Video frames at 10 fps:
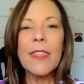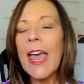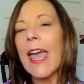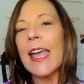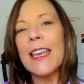
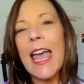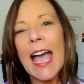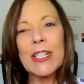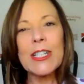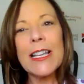then
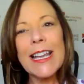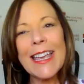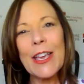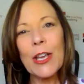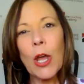
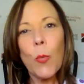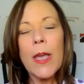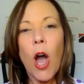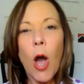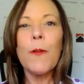actually, you know,
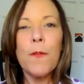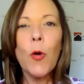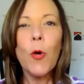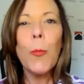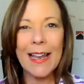we are
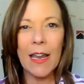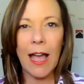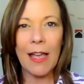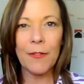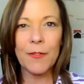performing at
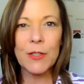life